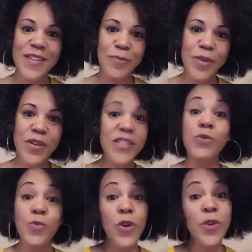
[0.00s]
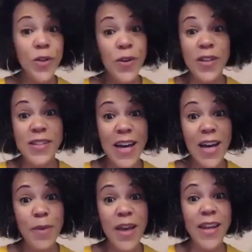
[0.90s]
because he was working all the
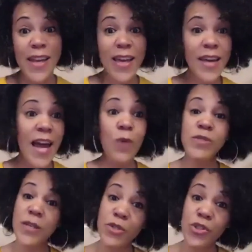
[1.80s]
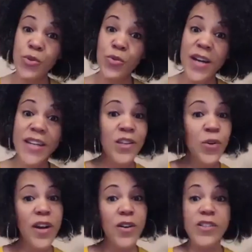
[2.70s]
time. And again, I was immature. I didn't know
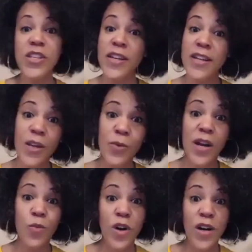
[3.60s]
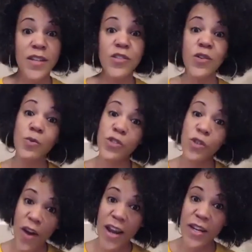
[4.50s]
how to articulate what I wanted. So there was a
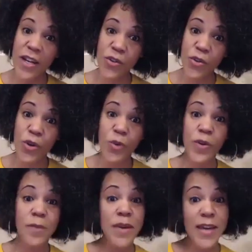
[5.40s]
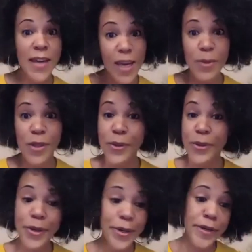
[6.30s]
crack in our door. And when the man came
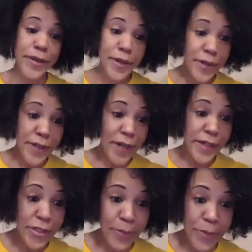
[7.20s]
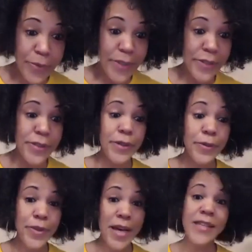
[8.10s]
along, I jumped on it.
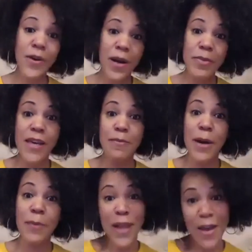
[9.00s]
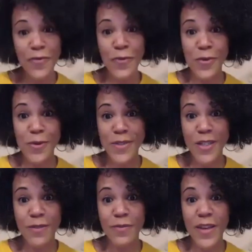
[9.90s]
So that's how I began my platforms
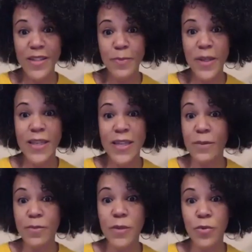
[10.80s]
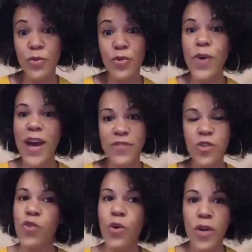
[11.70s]
of explaining to people you have to
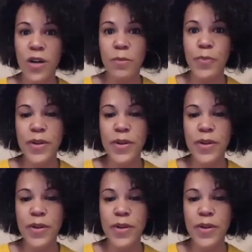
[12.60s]
grow up.